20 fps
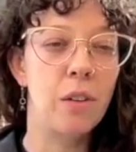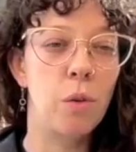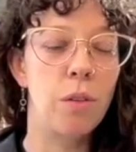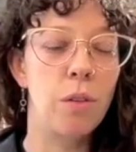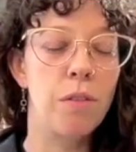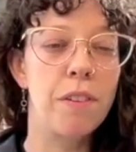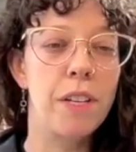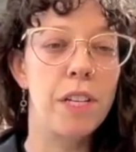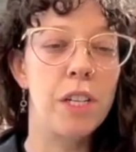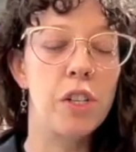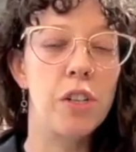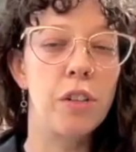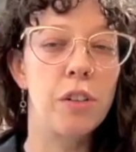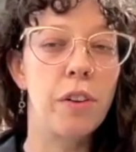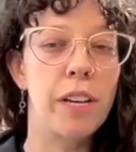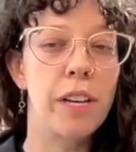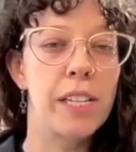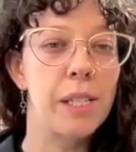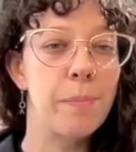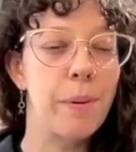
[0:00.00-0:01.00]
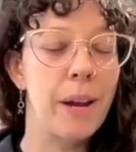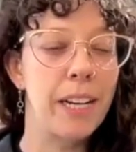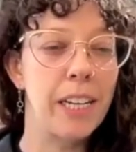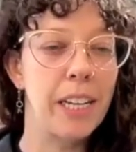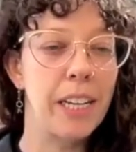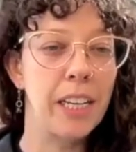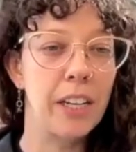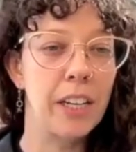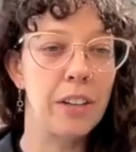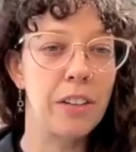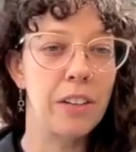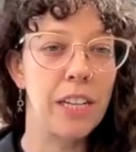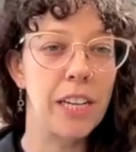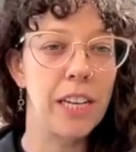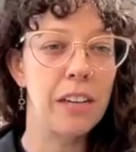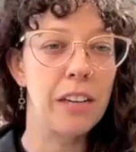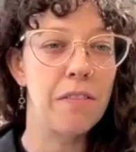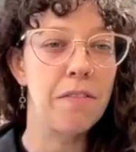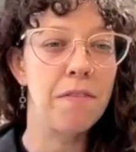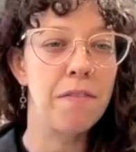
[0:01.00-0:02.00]
or visualize bending your
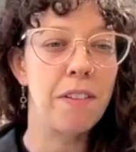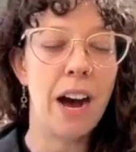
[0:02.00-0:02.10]
knee